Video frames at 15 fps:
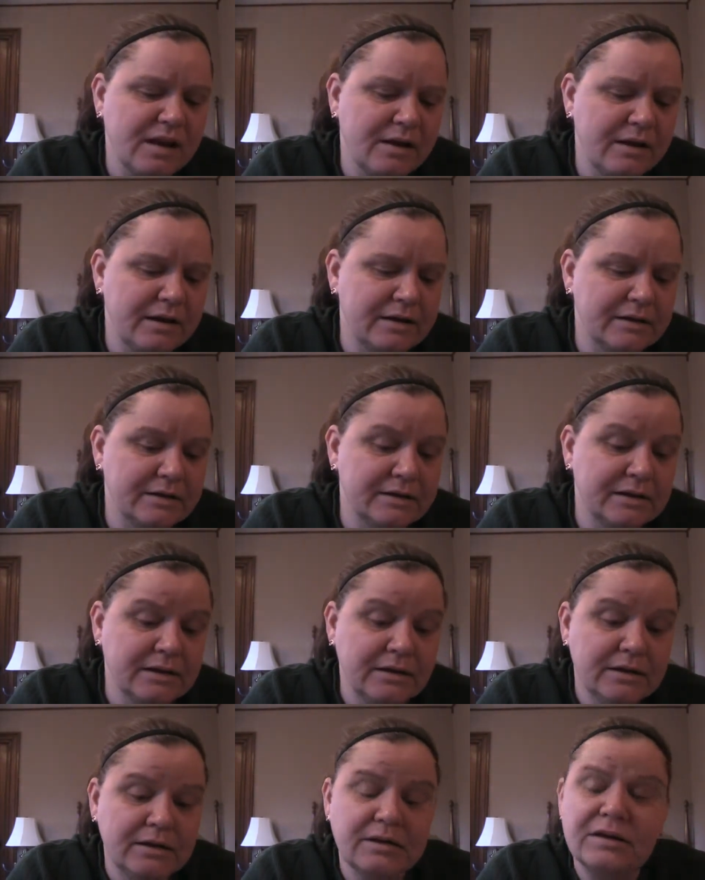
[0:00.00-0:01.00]
And
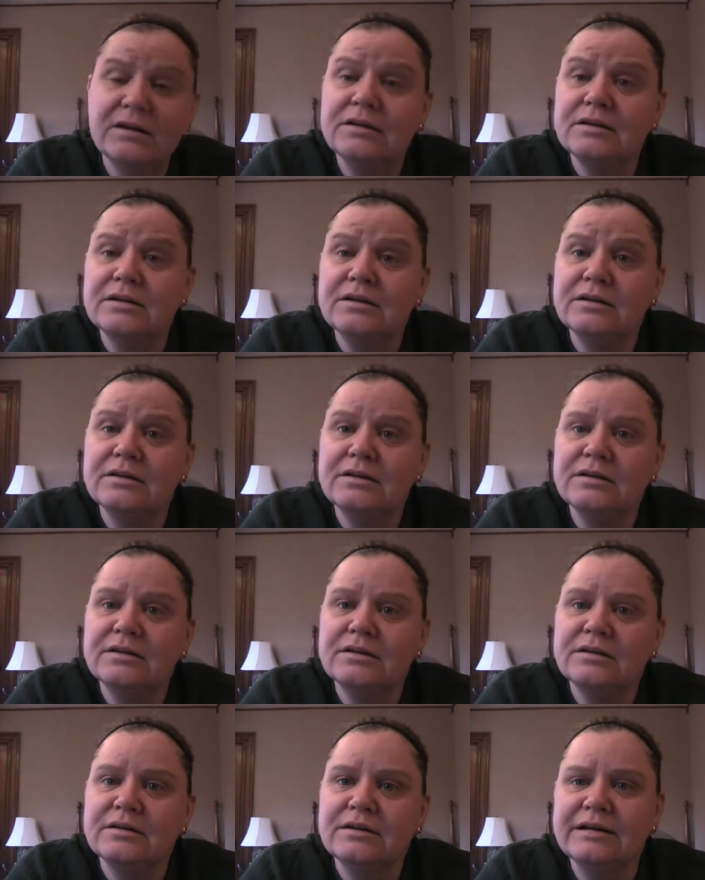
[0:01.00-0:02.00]

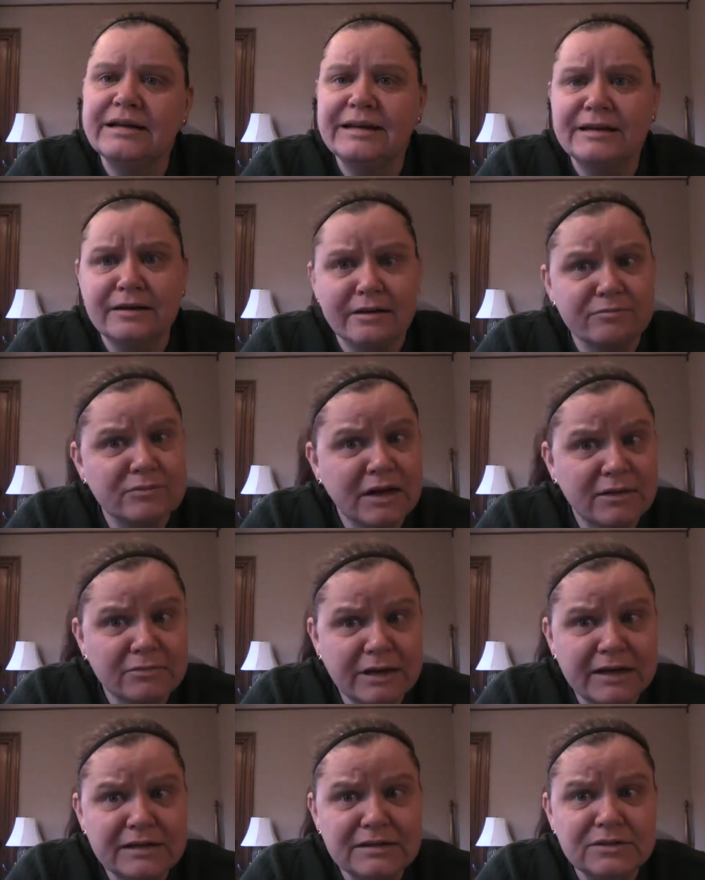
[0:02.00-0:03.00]
again, I'm not
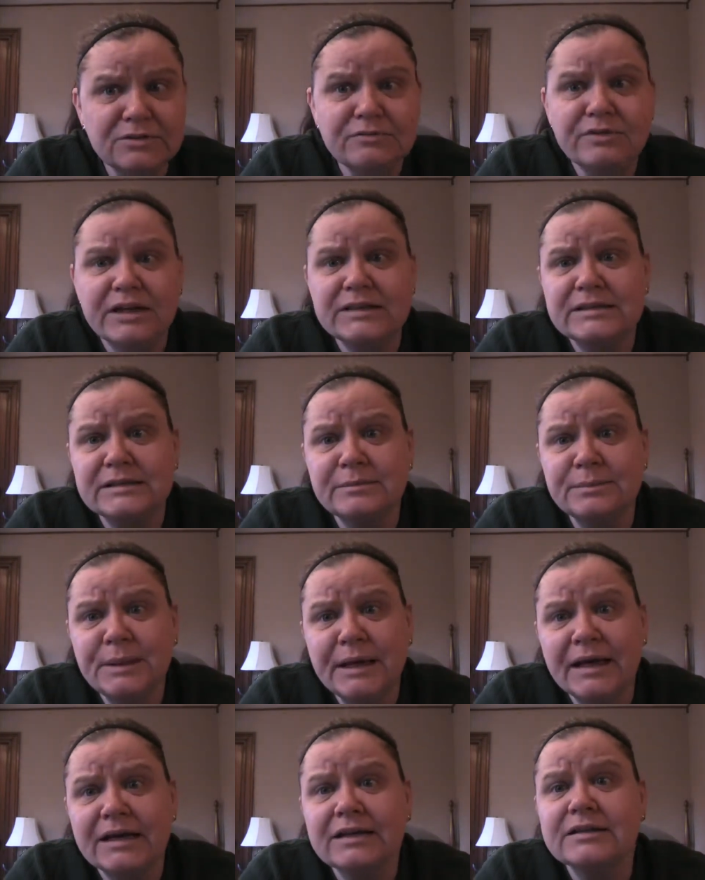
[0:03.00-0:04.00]
ready to invest in
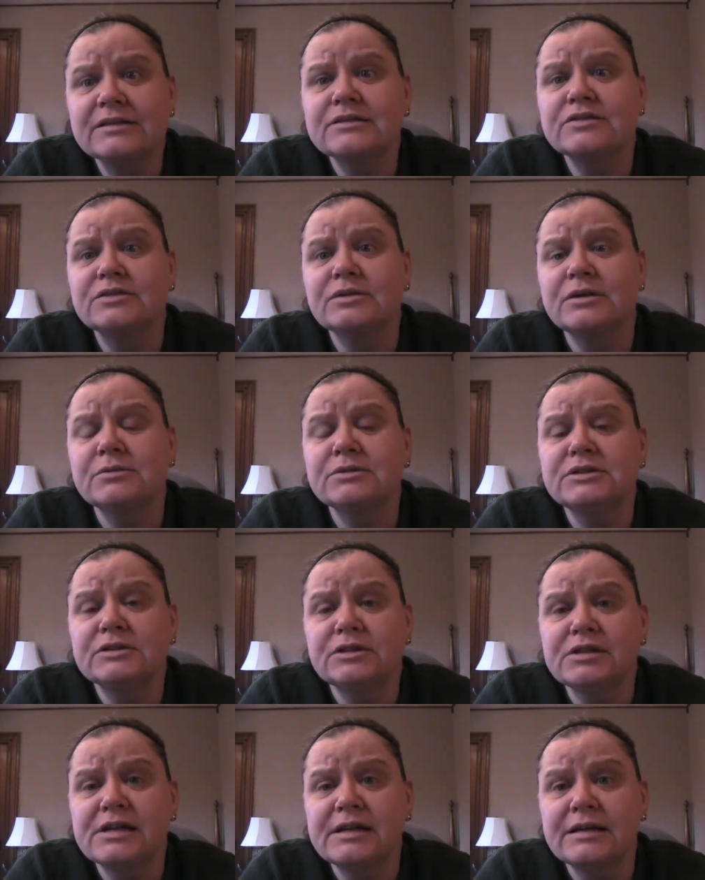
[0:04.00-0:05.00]
MAC, so I was
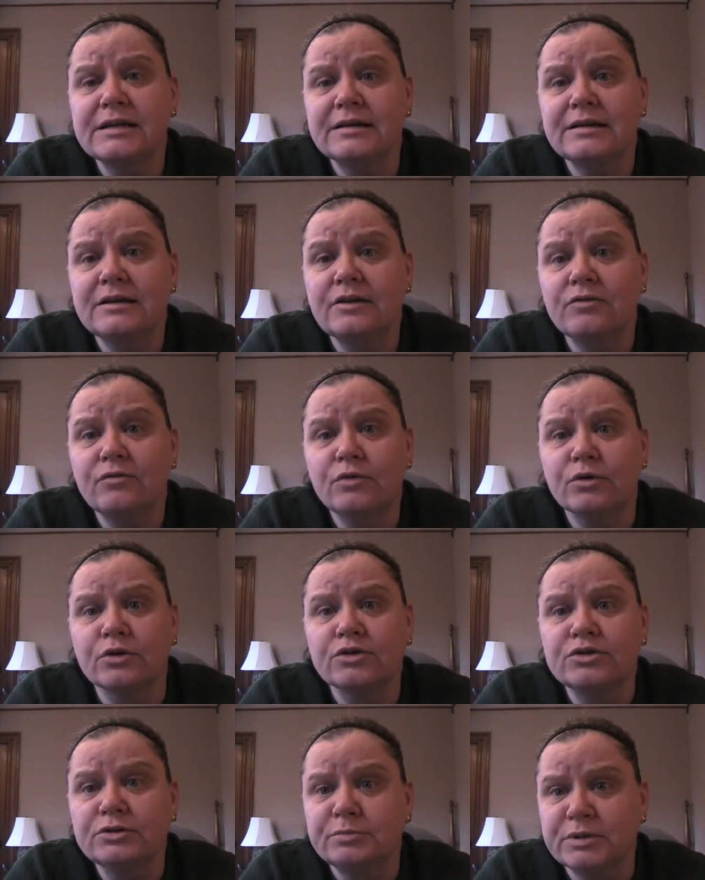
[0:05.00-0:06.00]
looking for
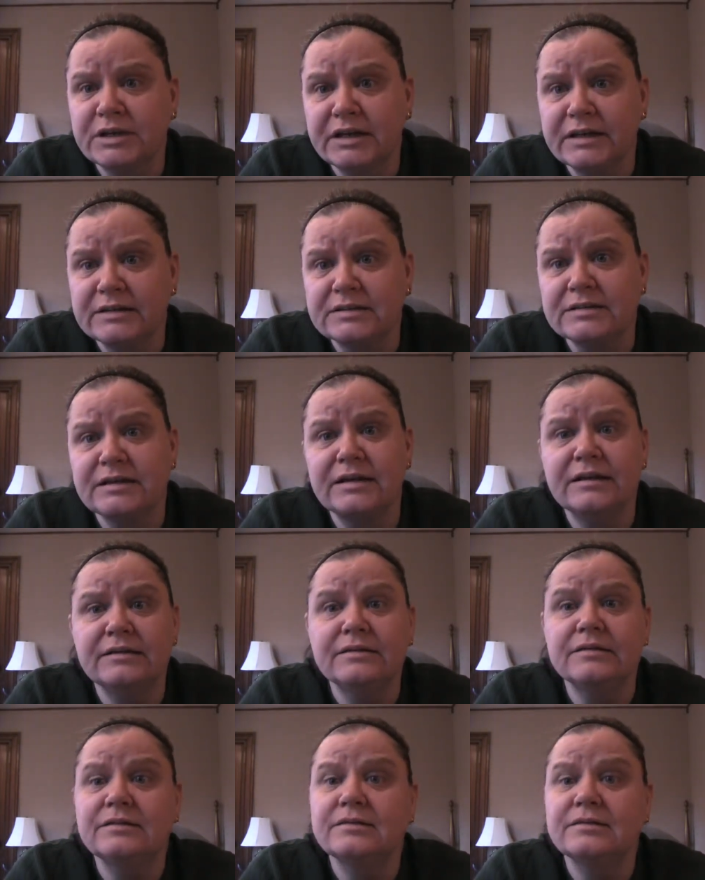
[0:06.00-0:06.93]
duplicates. And